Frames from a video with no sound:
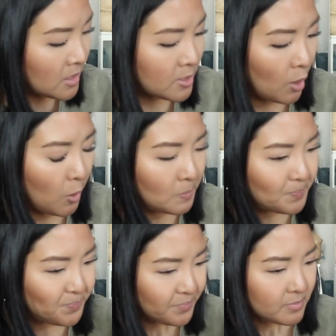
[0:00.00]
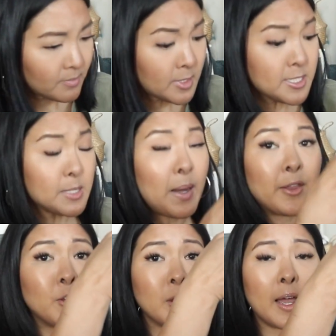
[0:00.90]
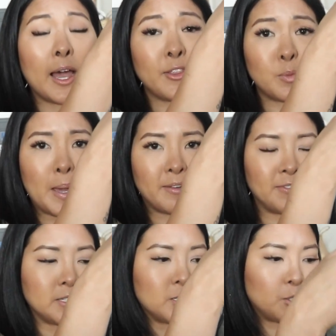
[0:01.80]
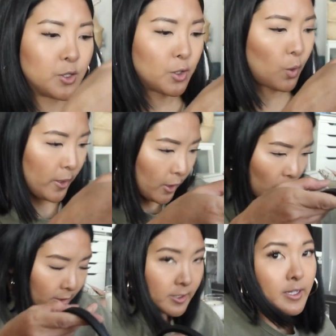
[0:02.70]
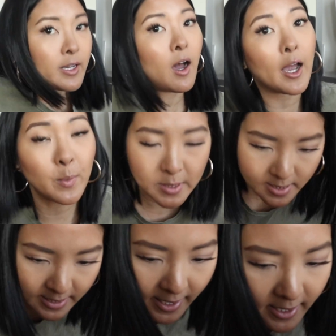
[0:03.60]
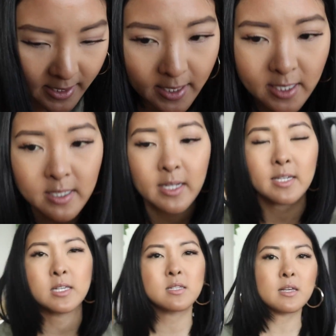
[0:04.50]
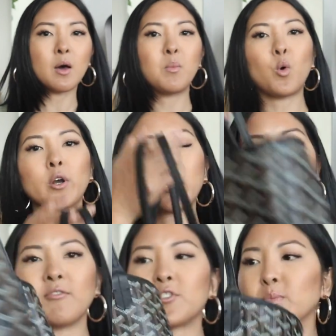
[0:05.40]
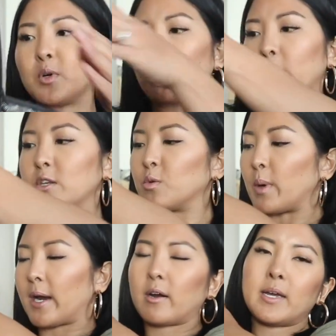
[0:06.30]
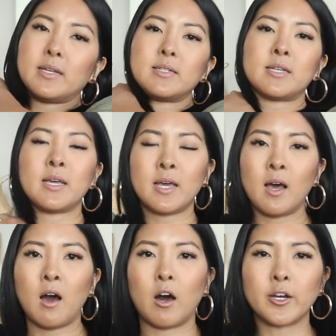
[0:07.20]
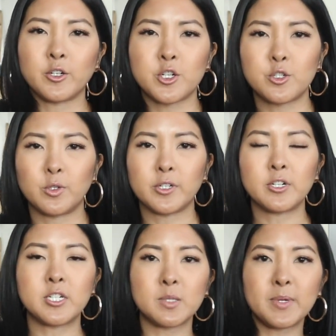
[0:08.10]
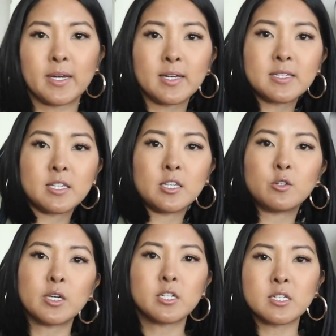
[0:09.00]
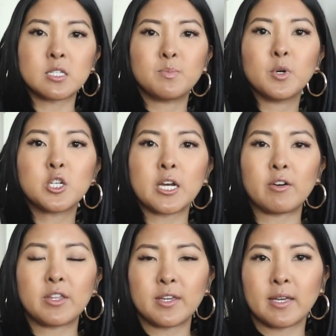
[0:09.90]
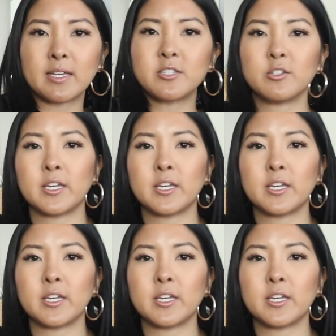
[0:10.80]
So some other benefits to the Goyard, I would say it is more comfortable when you wear it on your shoulder, just because you can just smush everything against you.